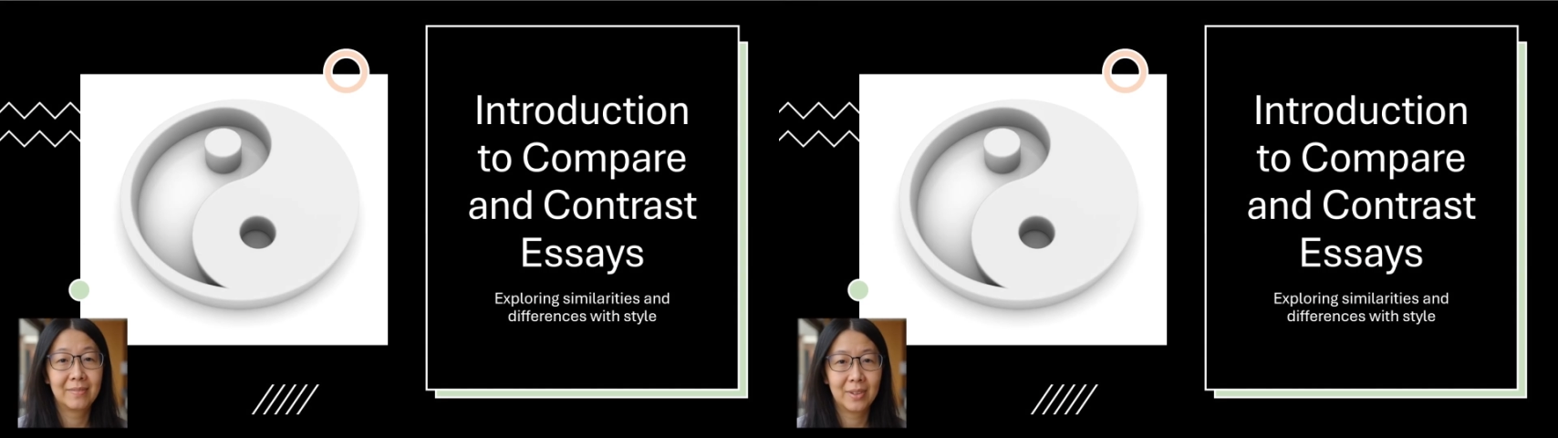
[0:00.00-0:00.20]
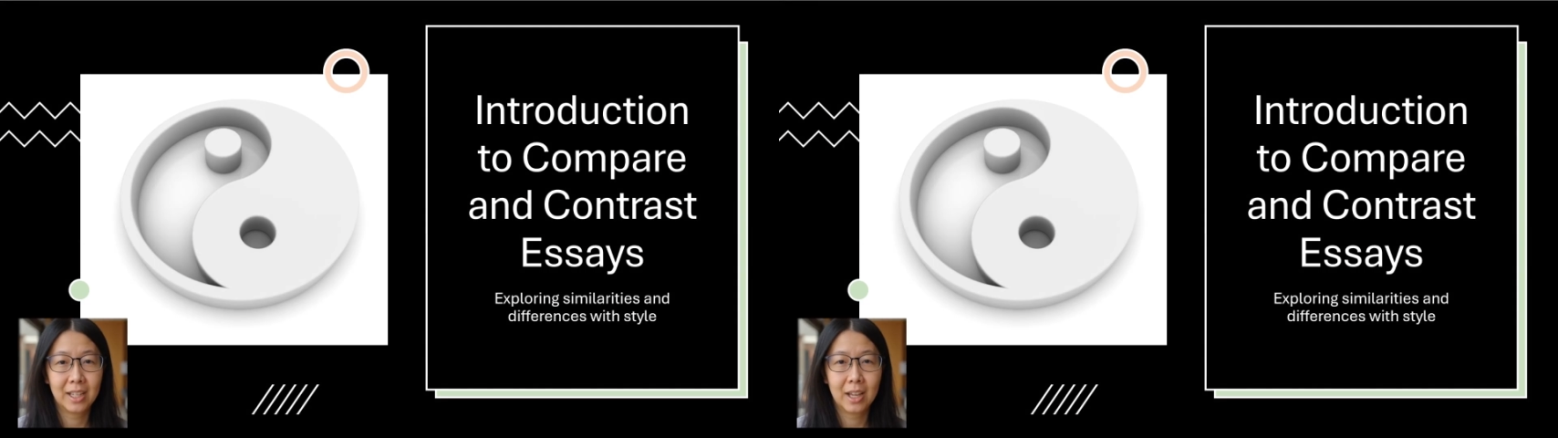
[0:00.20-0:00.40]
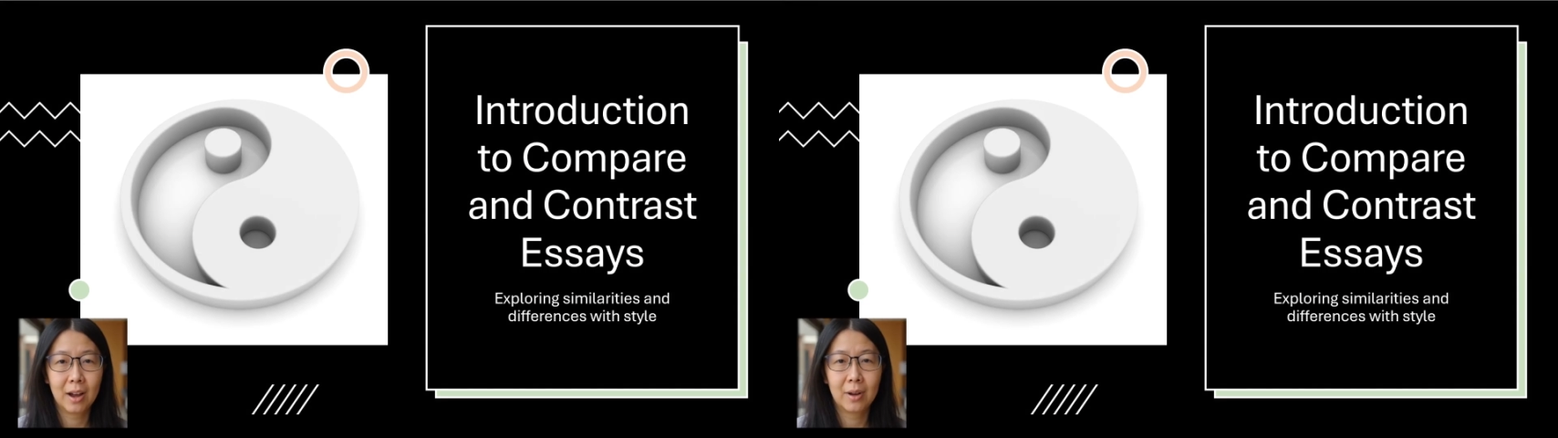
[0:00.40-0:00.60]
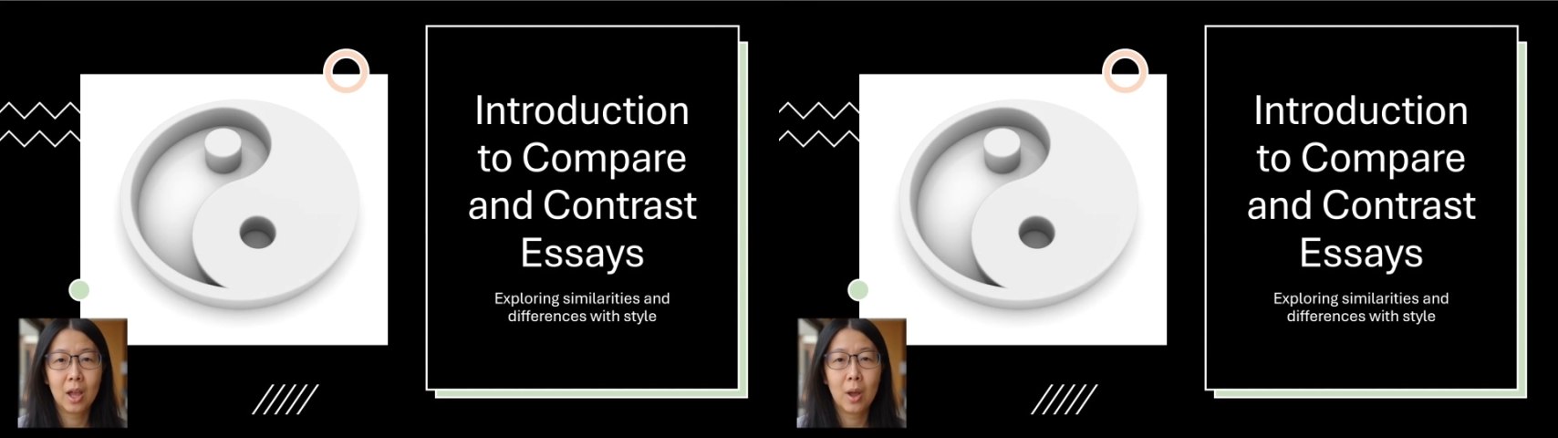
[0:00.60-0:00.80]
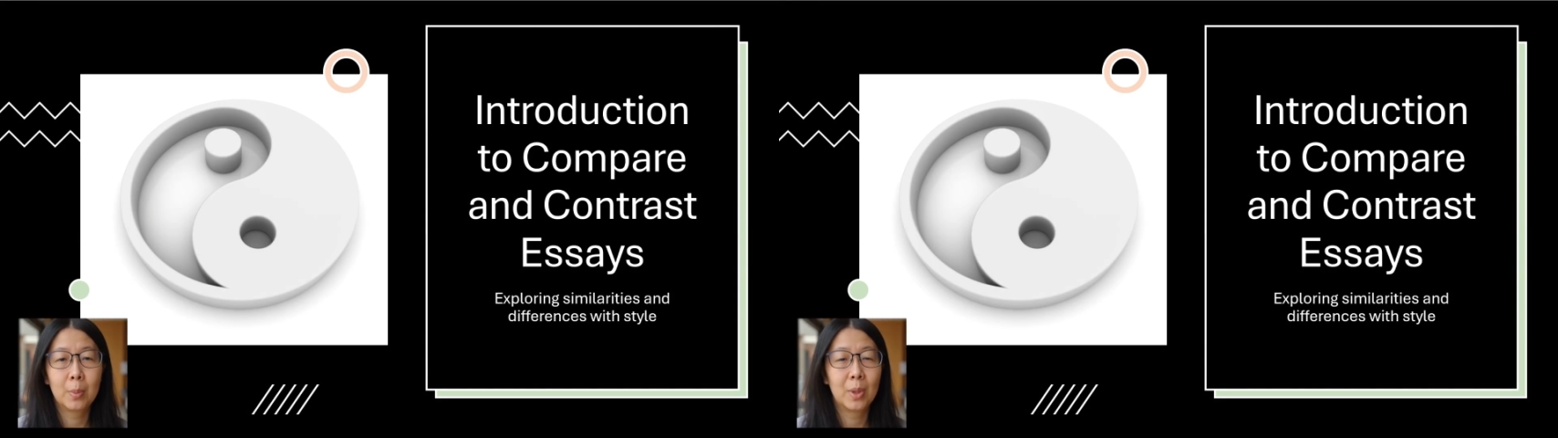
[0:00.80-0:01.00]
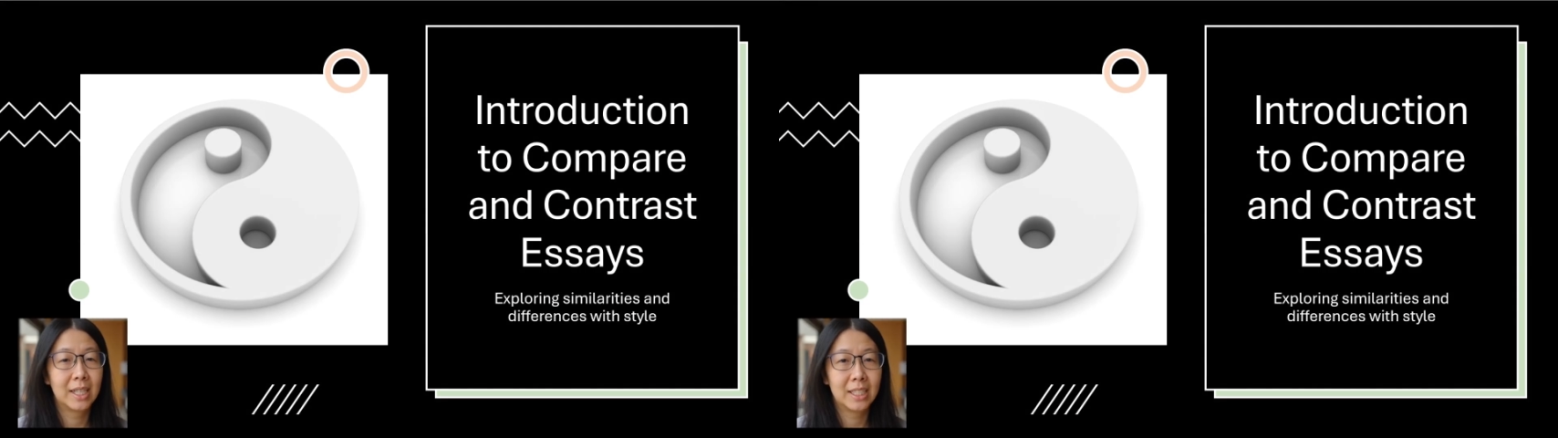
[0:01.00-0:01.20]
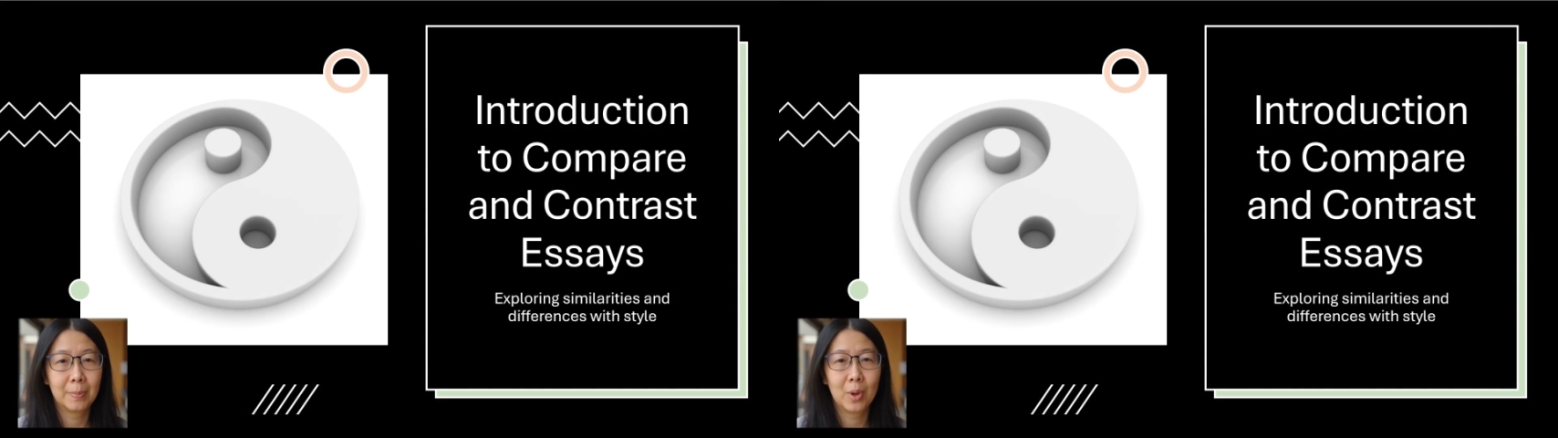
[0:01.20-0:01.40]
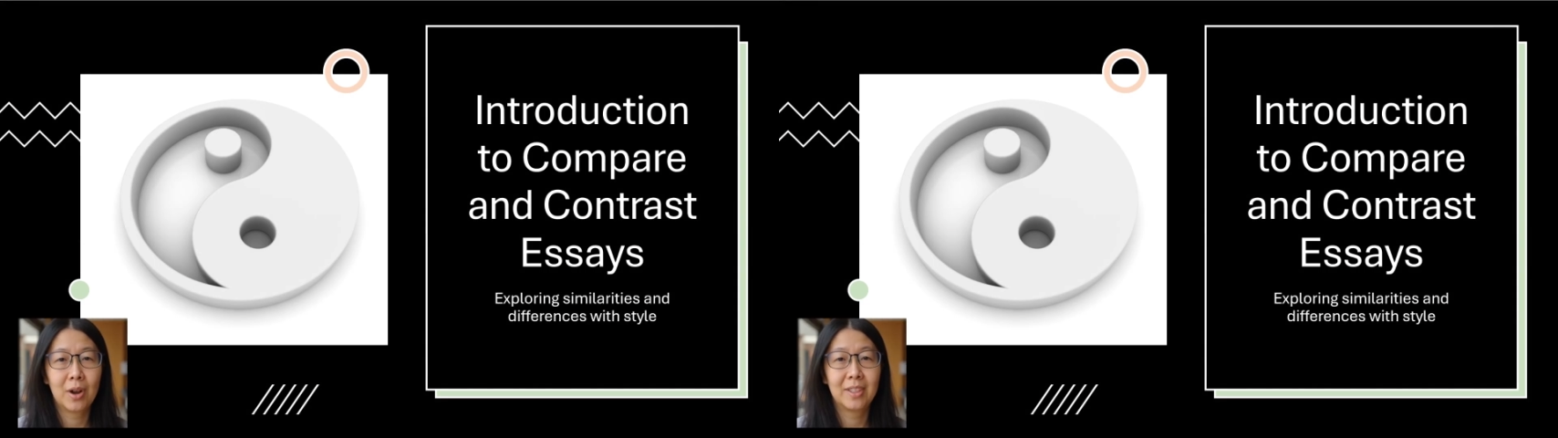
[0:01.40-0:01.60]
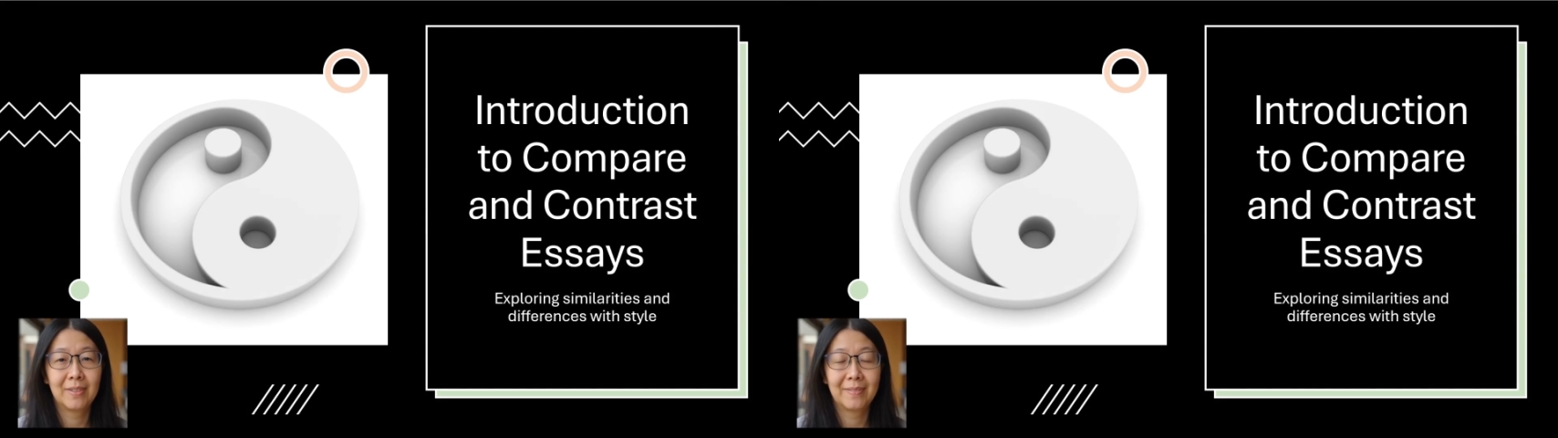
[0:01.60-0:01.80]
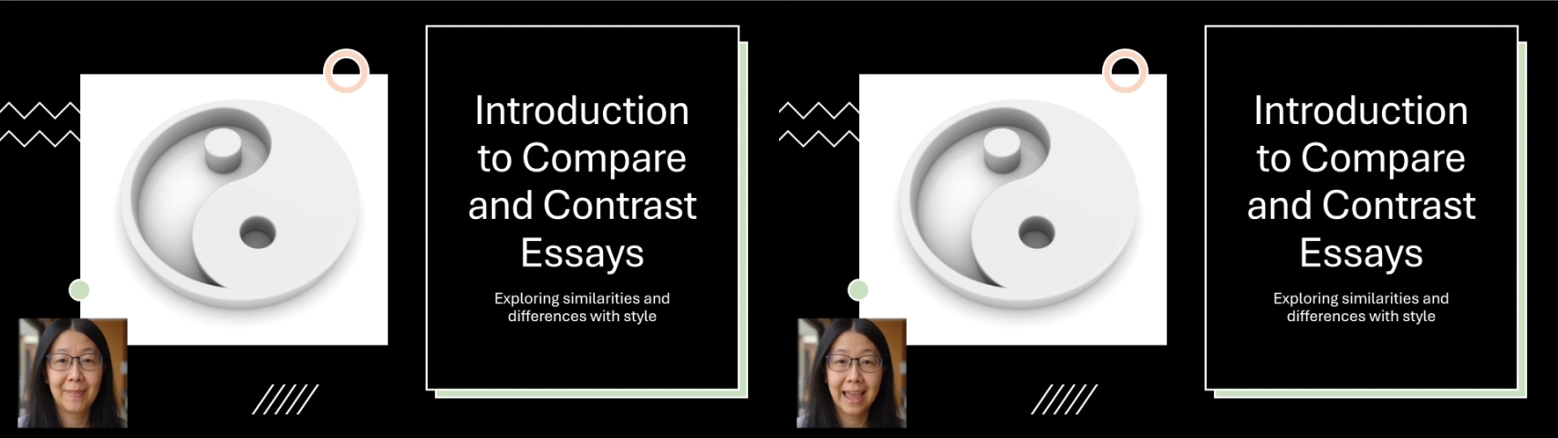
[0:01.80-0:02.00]
video, we'll explore the
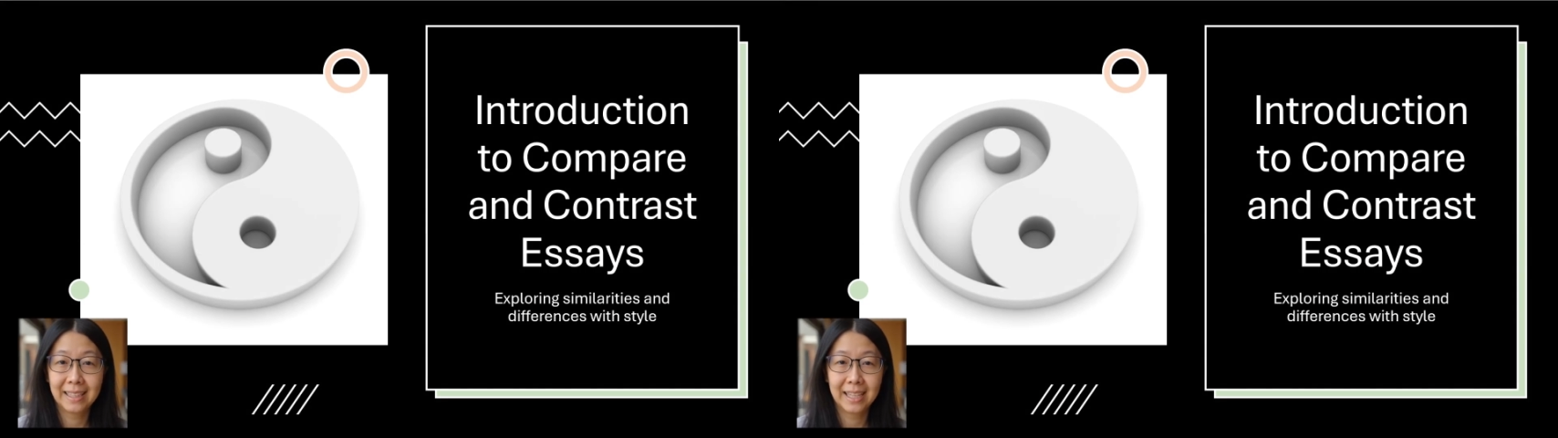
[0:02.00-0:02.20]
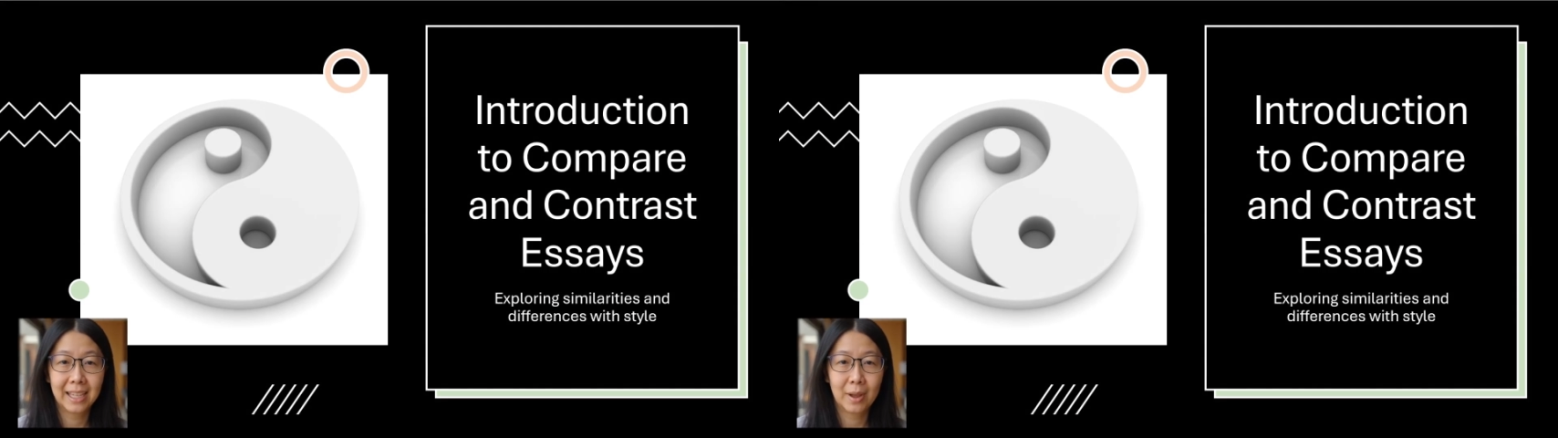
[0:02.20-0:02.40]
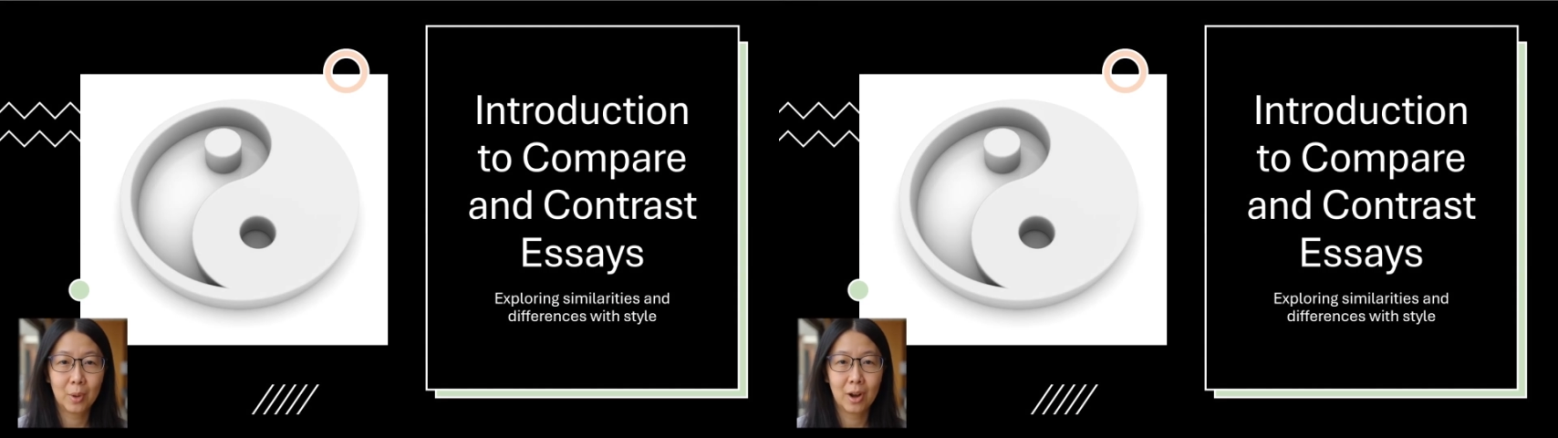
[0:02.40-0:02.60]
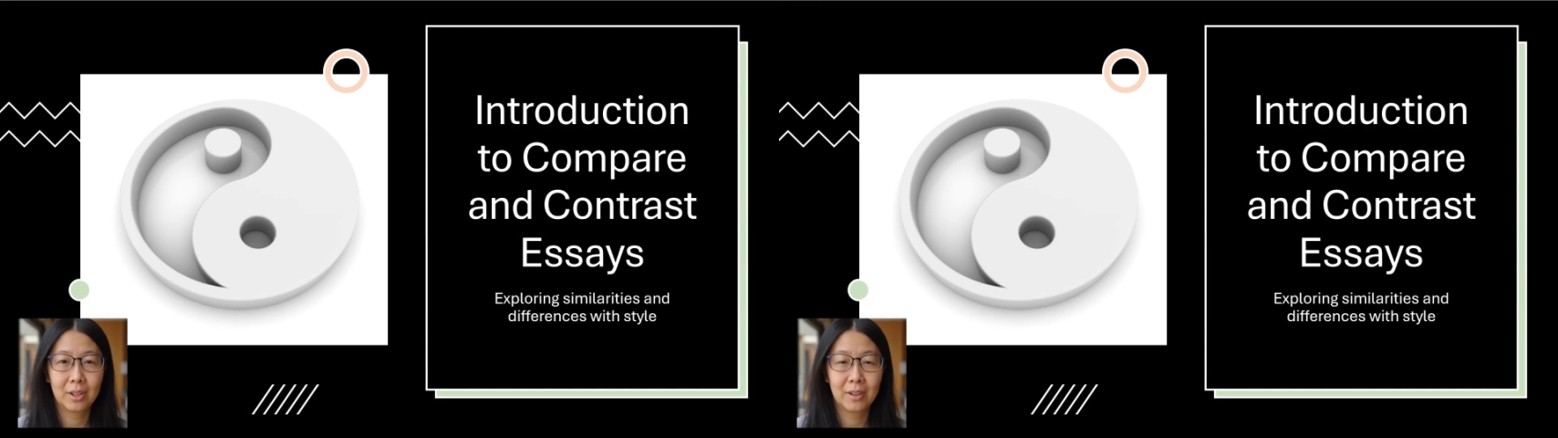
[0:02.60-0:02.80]
fascinating world